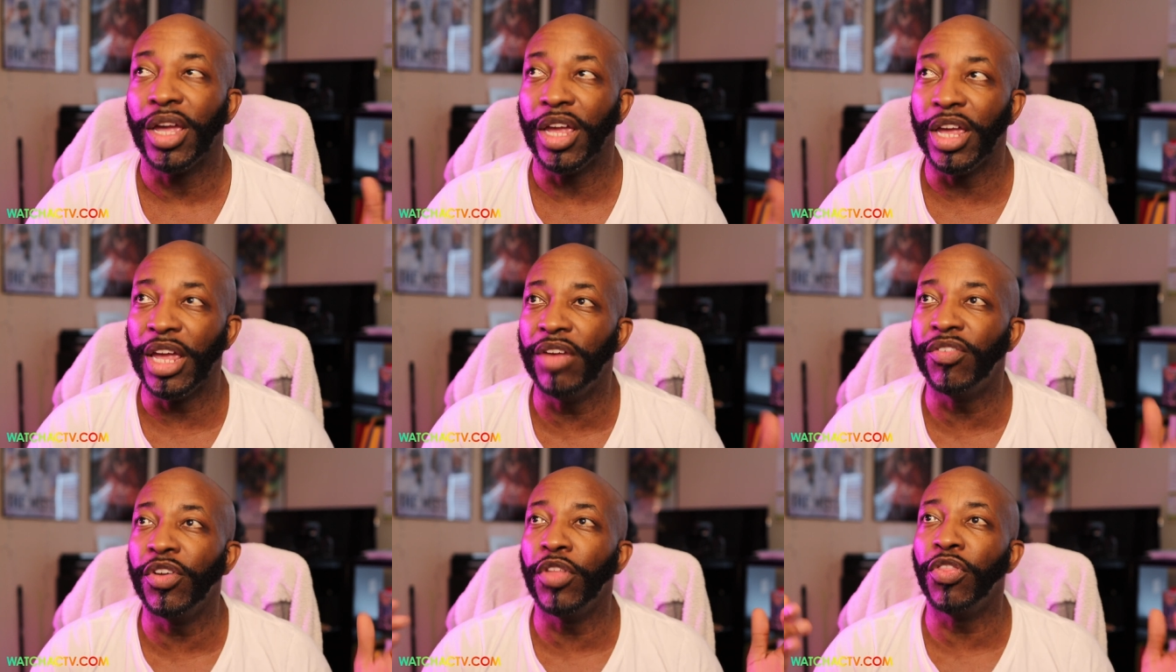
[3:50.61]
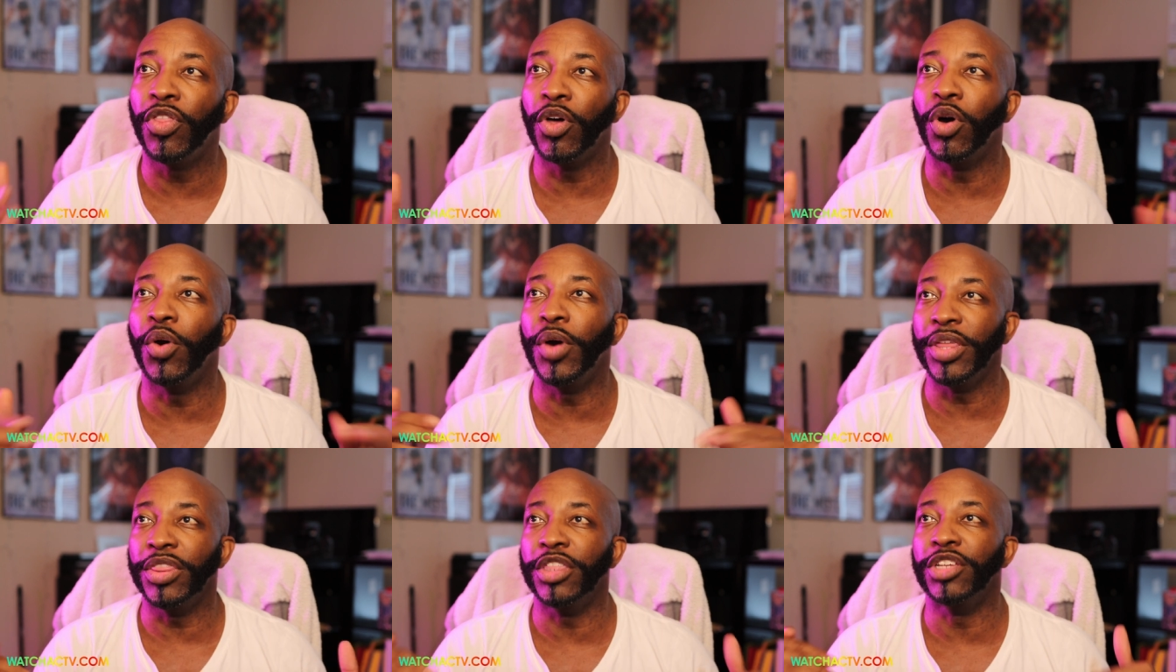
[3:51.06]
even
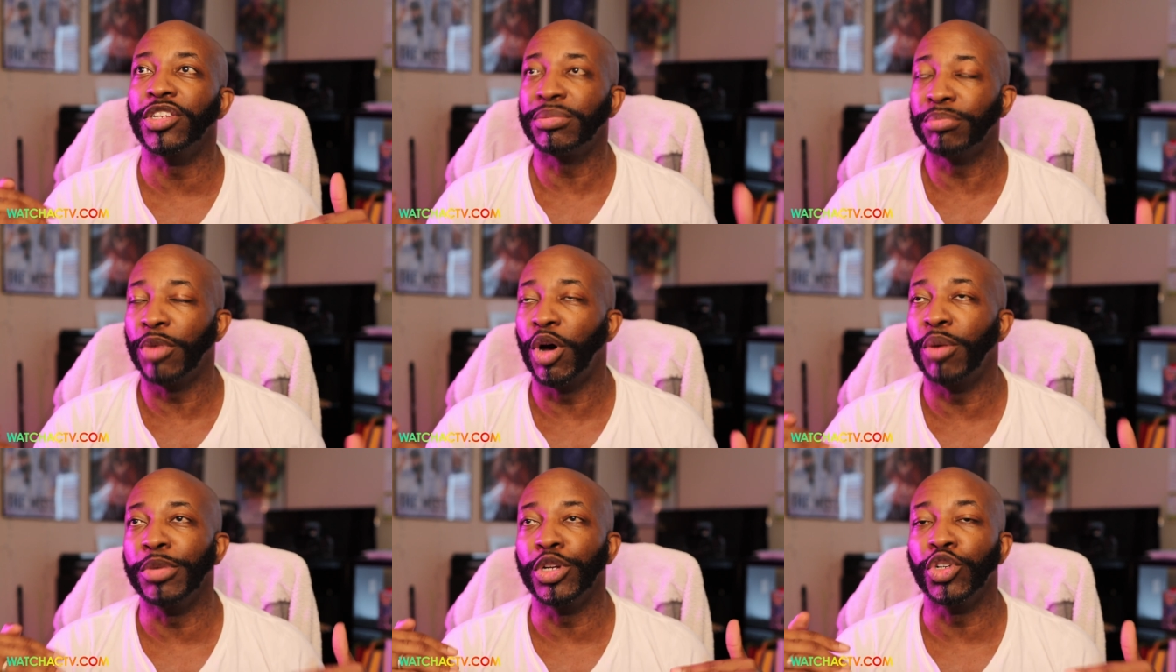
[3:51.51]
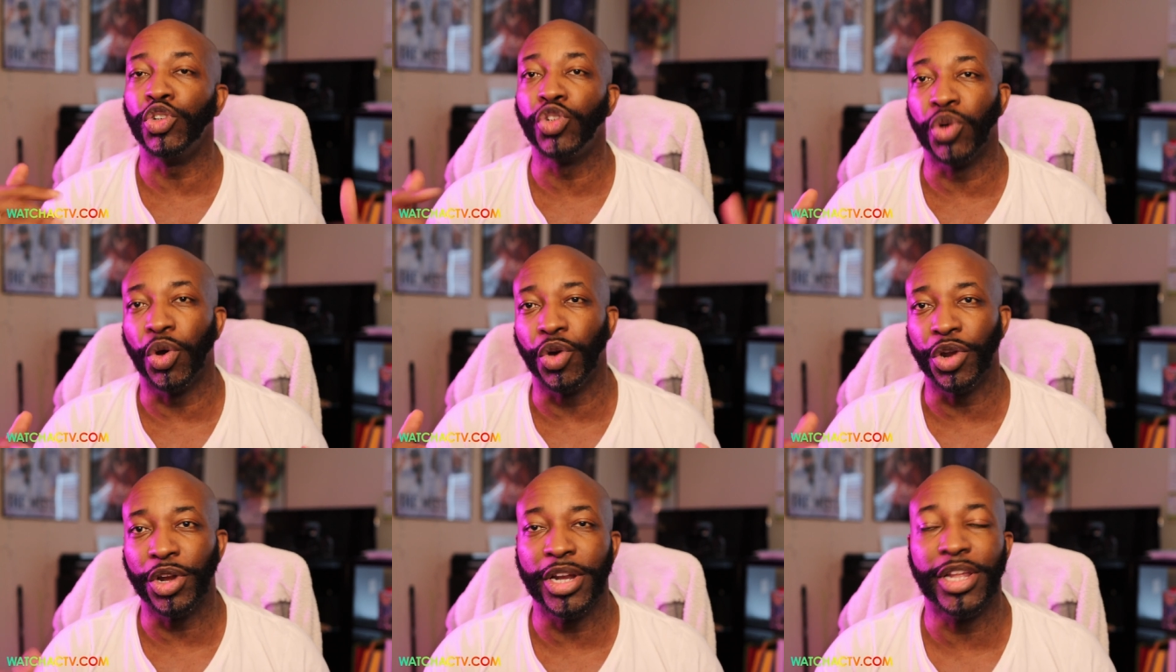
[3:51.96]
though in this moment
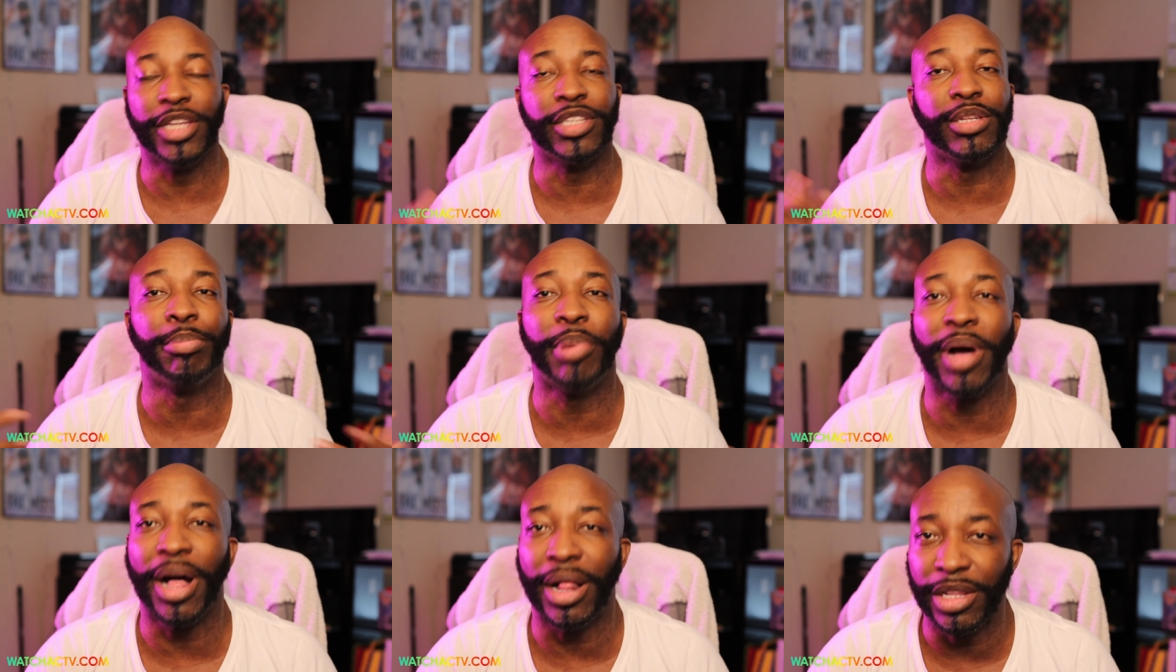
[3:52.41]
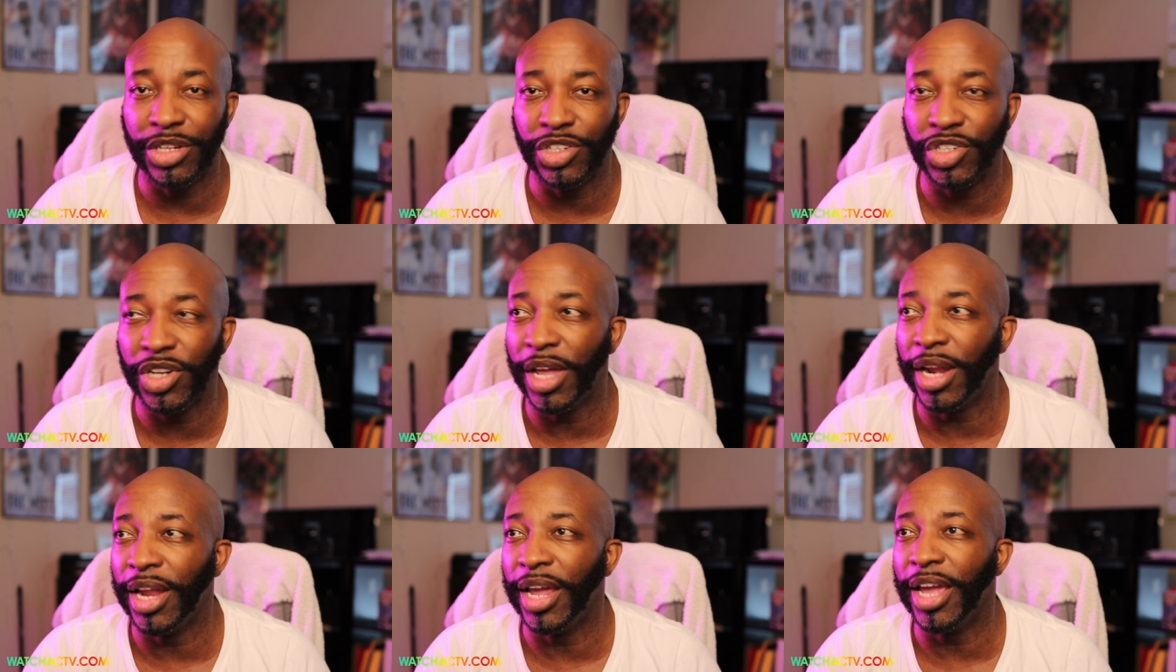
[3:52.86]
Jordan is
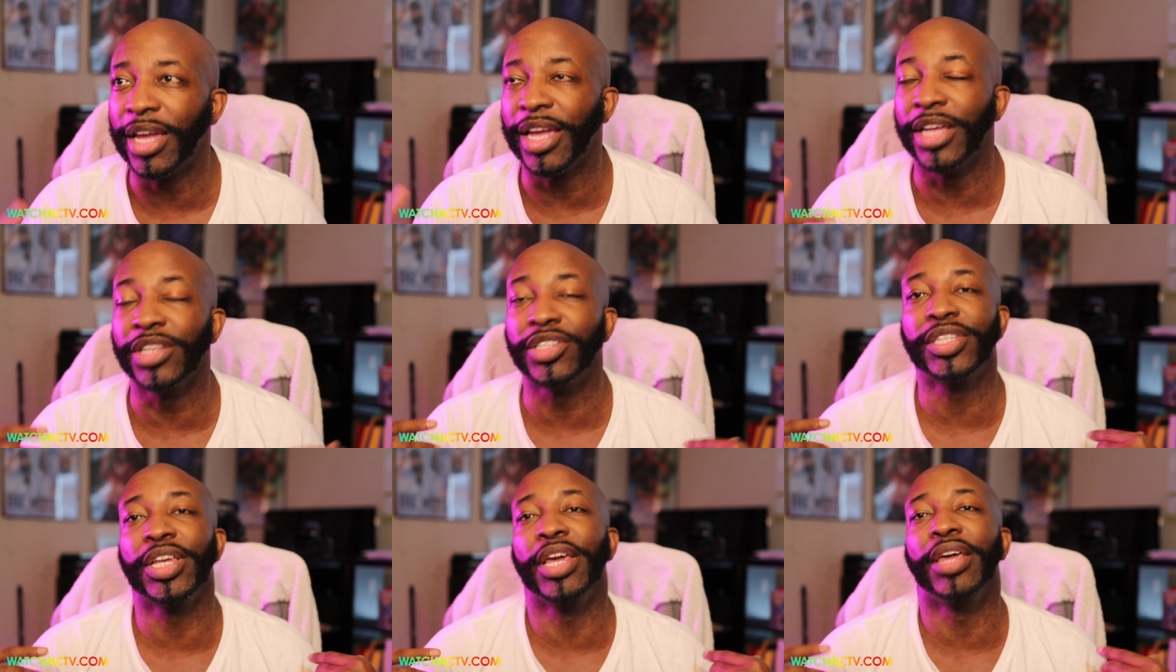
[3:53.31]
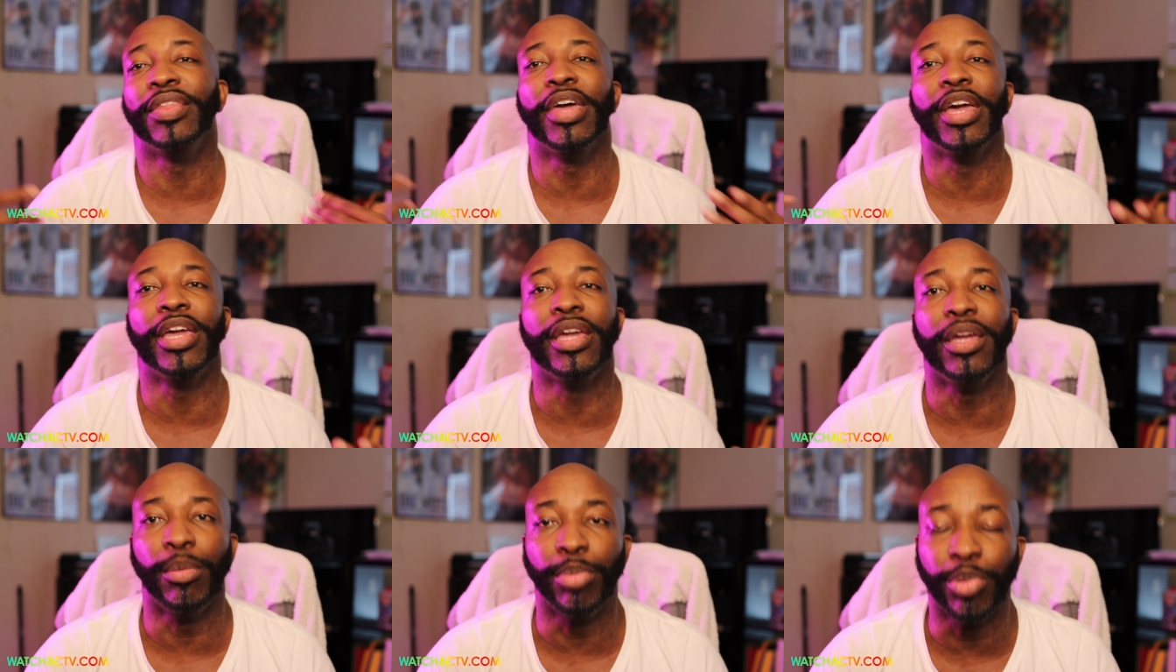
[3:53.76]
apologetic and saying that
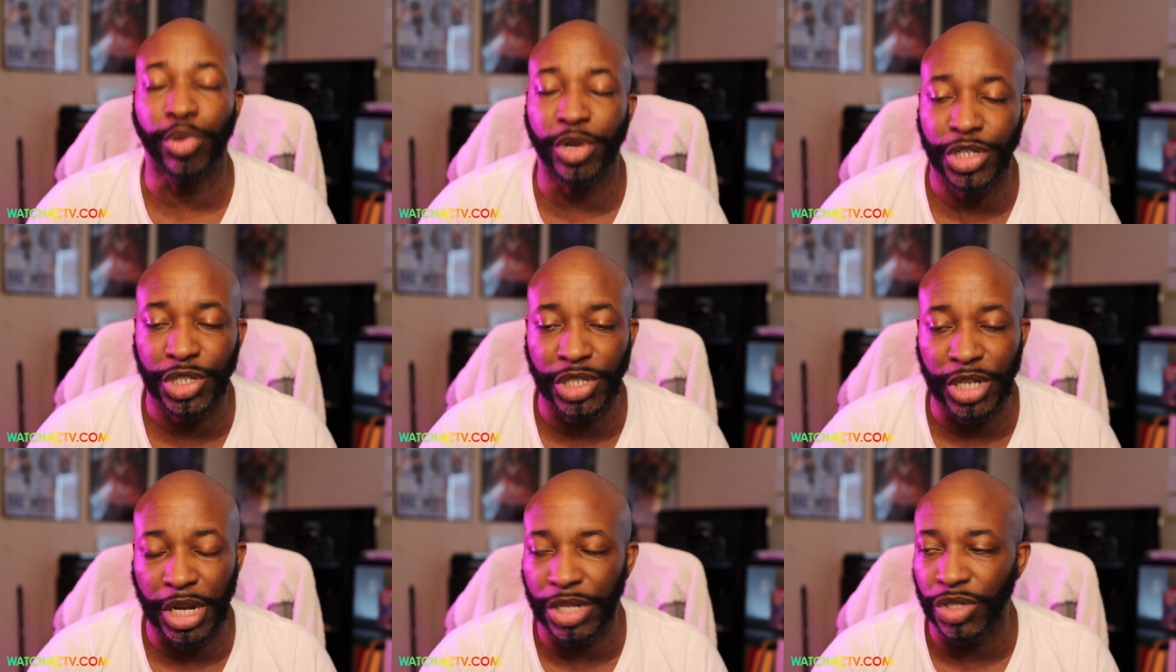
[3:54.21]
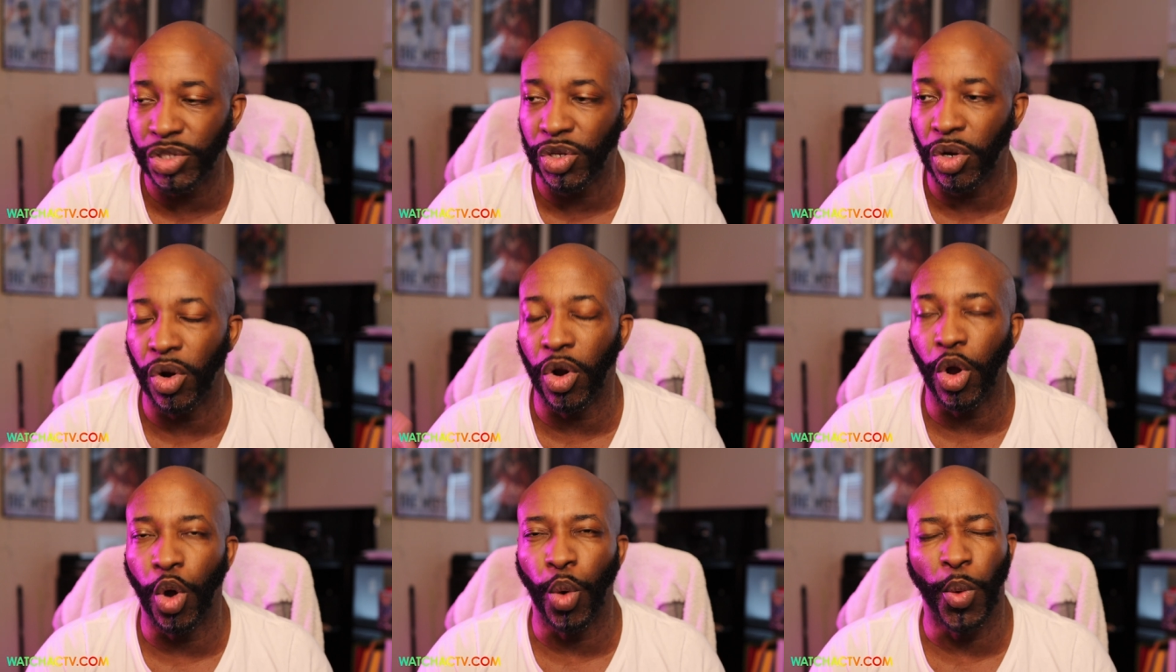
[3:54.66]
he appreciates
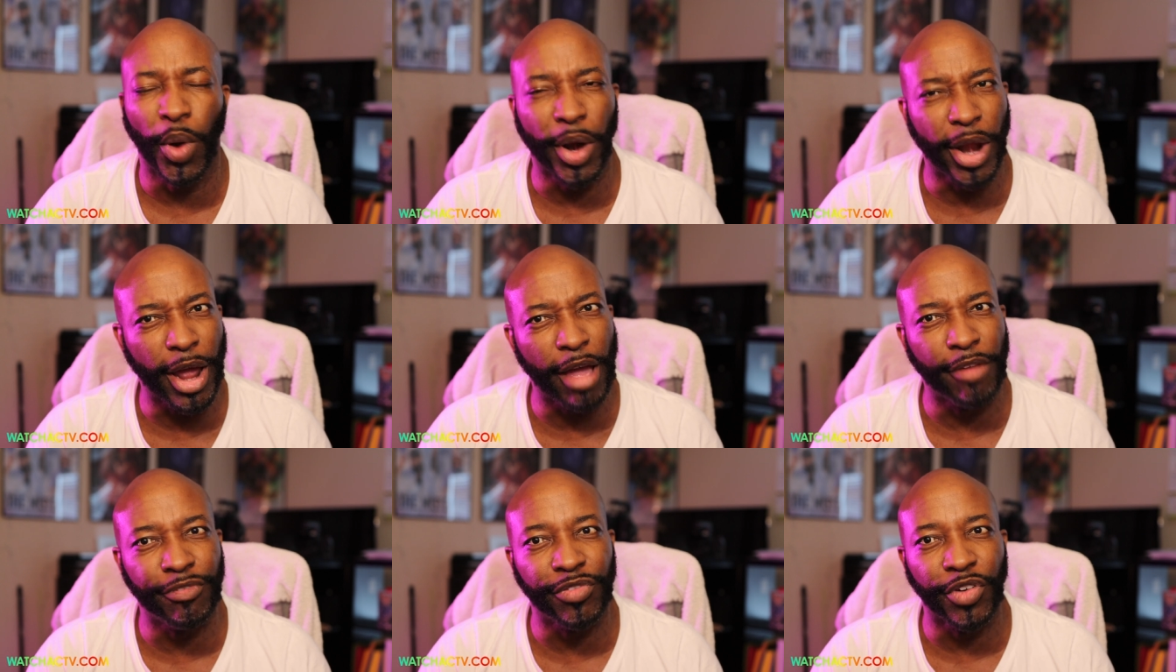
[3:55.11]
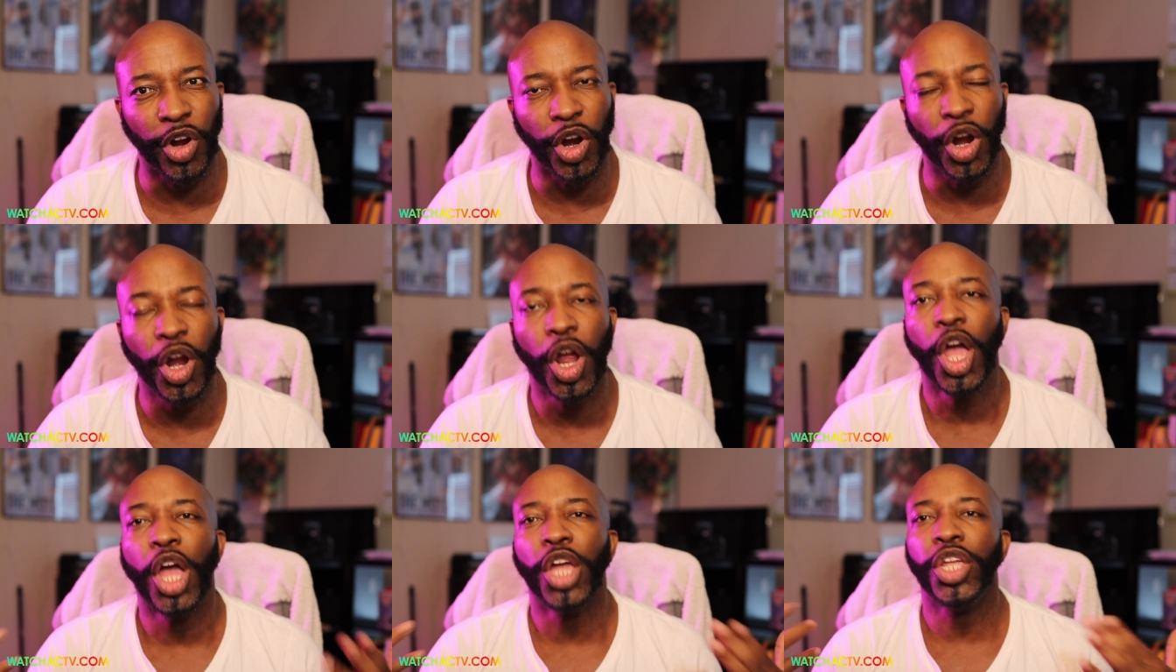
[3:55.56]
her or
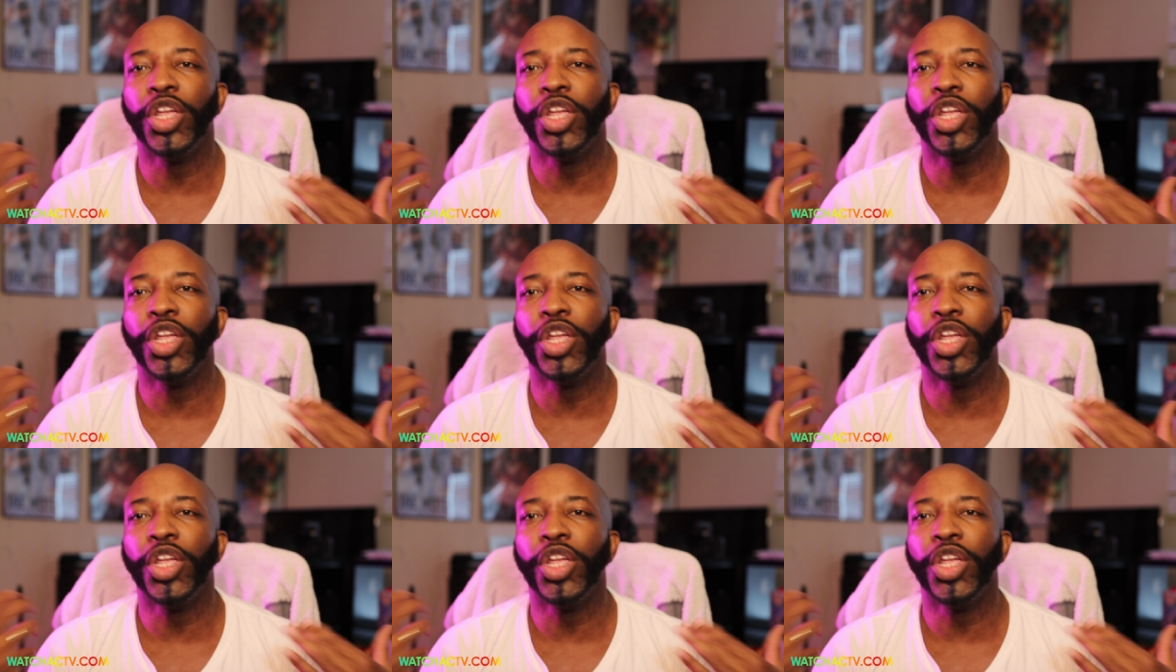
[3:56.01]
whatever,